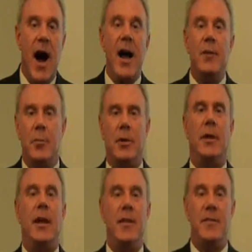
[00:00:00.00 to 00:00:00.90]
I
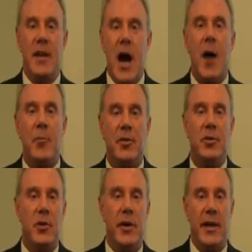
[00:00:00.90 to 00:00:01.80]
believe the
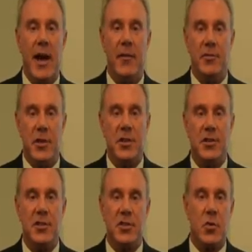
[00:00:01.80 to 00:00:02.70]
opportunity I have
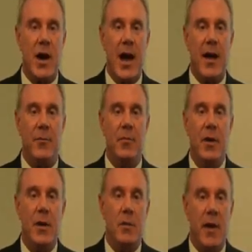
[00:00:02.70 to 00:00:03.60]
just described
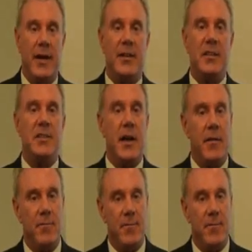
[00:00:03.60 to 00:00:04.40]
make this an